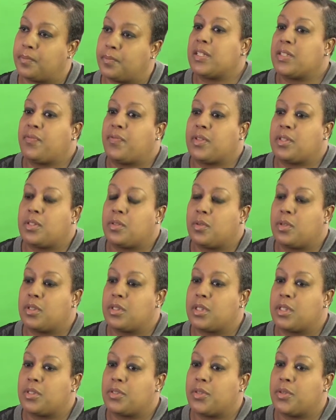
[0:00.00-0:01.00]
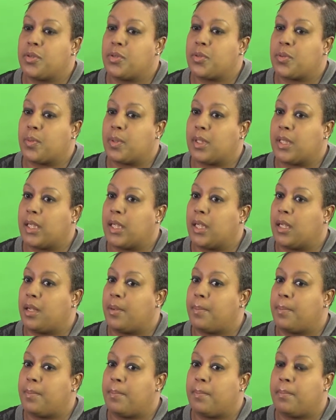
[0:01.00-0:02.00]
Advice for students is usually
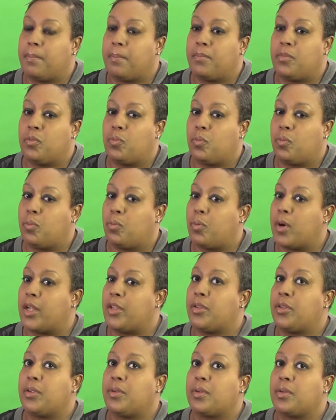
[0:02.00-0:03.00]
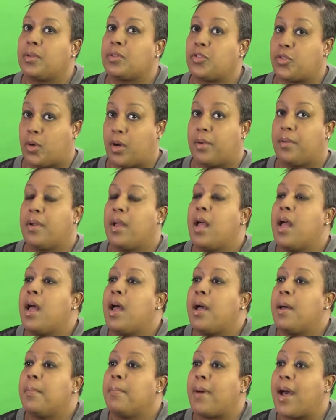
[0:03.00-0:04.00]
sure.
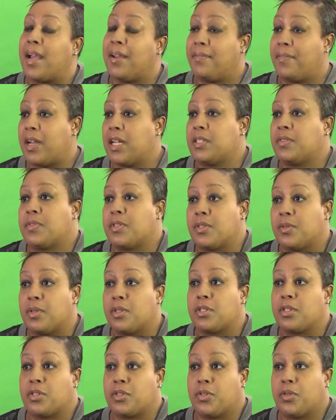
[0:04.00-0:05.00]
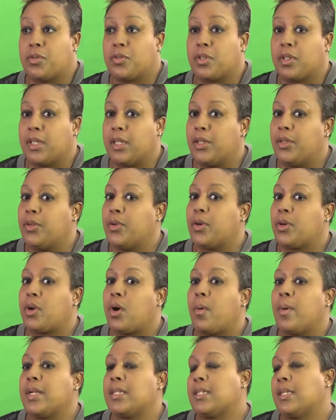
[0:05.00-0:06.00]
My advice for students is usually you're
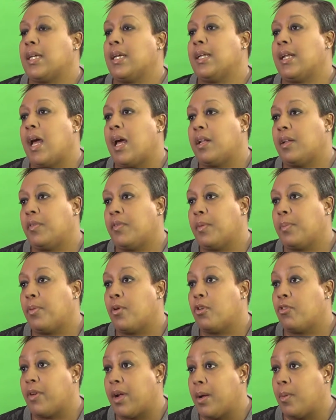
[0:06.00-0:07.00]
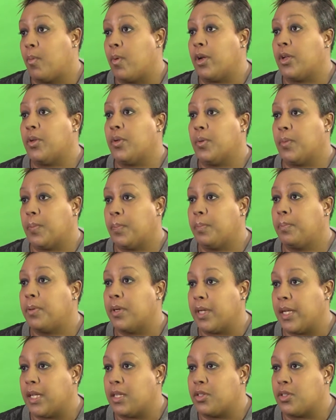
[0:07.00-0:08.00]
going to get out of the program what you
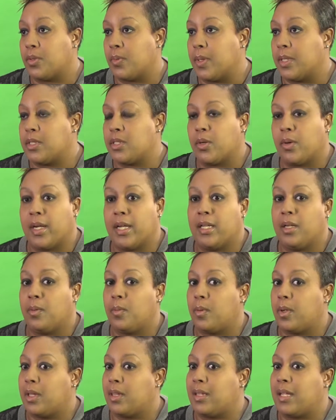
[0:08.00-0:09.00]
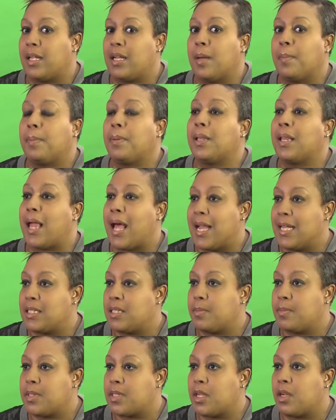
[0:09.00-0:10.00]
put into it. So anyone that applies
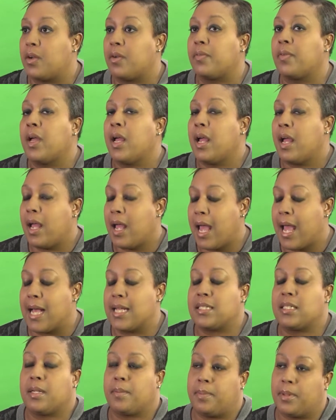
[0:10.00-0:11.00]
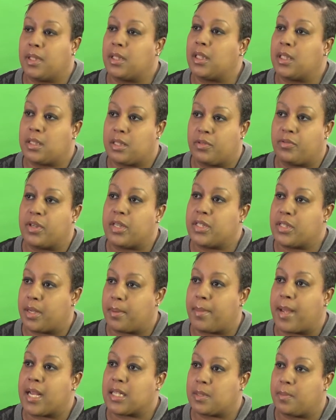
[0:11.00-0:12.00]
themselves has the ability to reach their
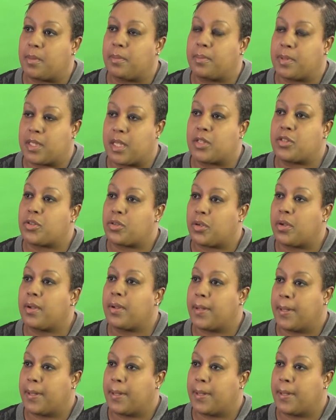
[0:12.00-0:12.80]
maximum potential.